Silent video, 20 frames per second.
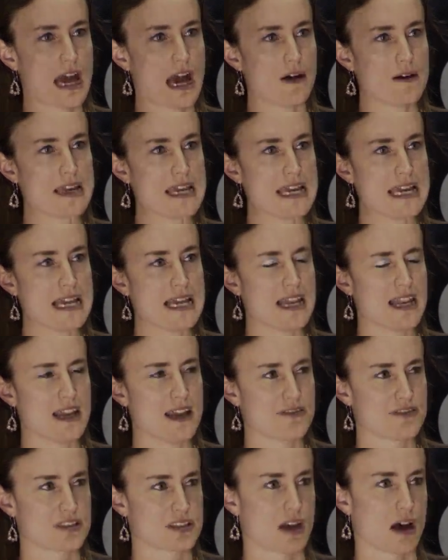how he
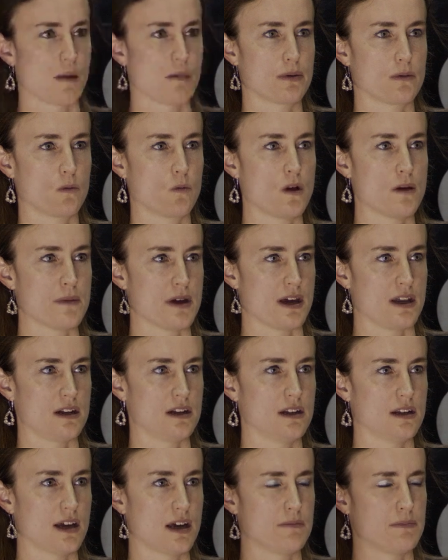lifts up
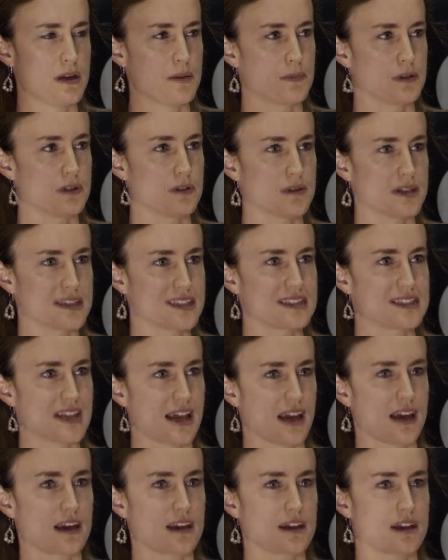women and people who are
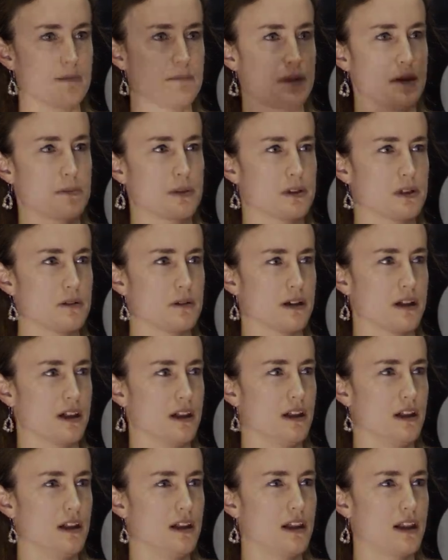sick and people who
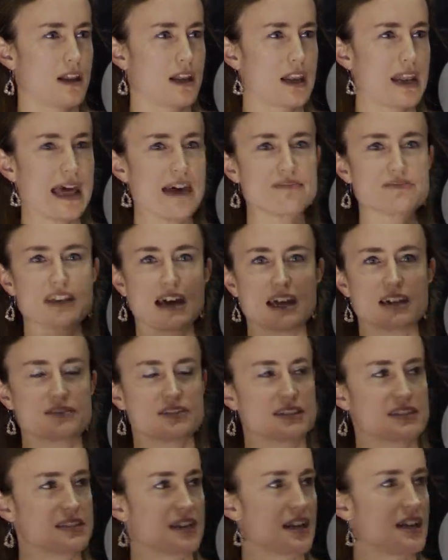are left out of
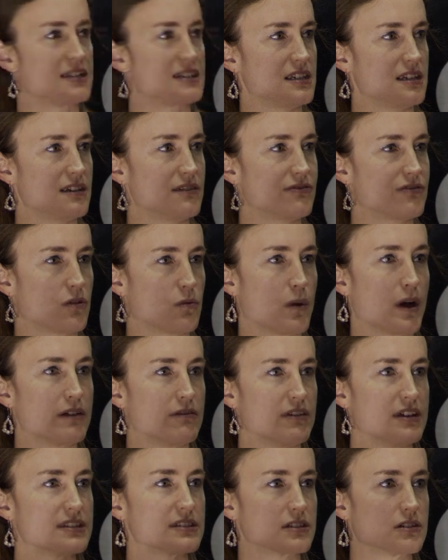society for
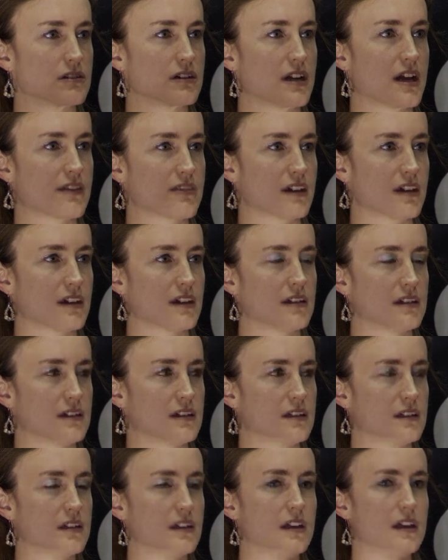one reason or another.
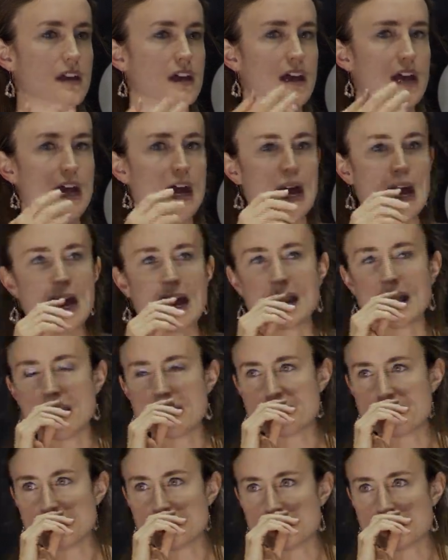And
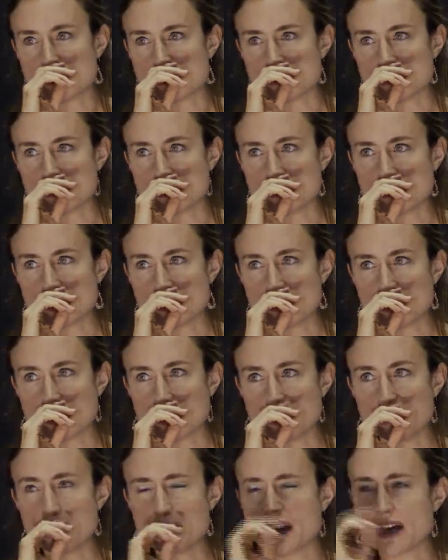I think,
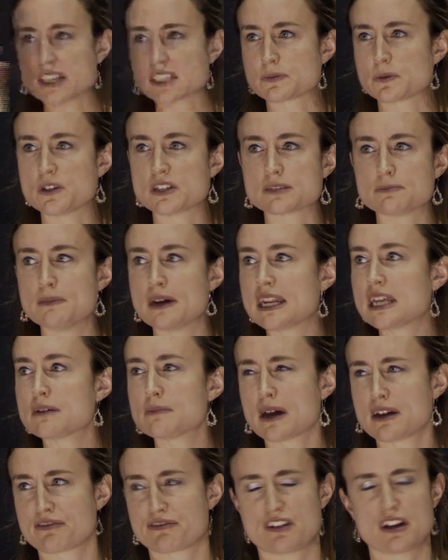in my experience, many
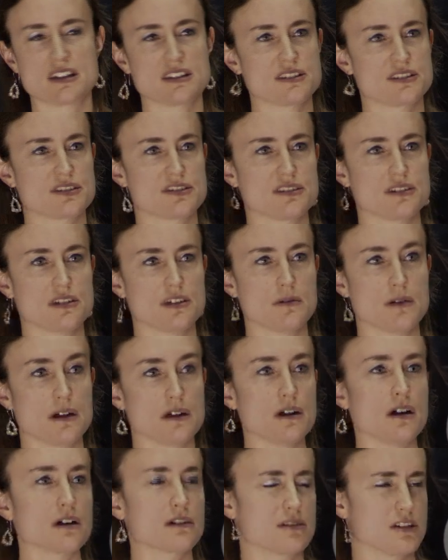of my friends who are
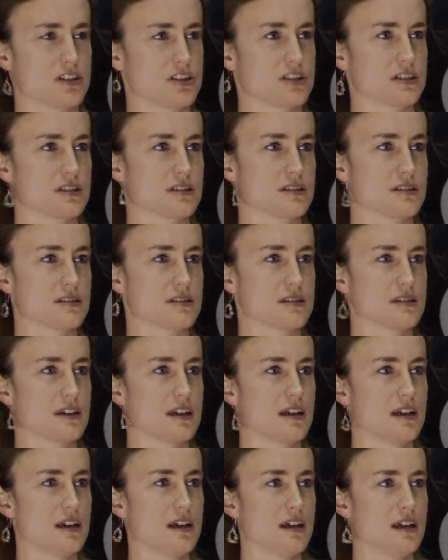not
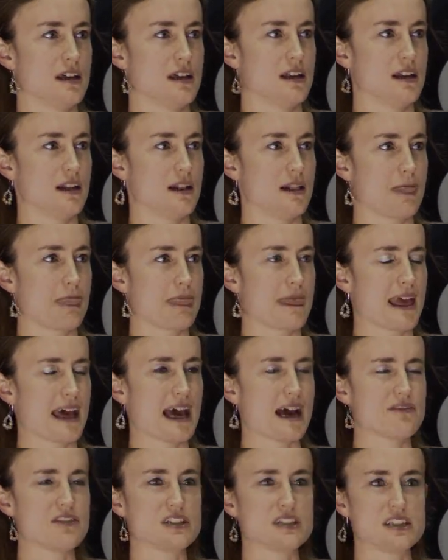Christians
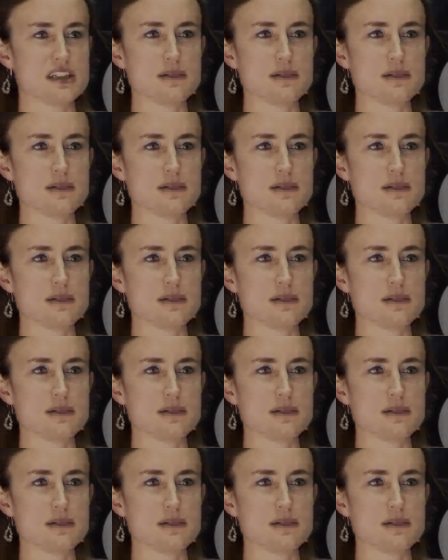have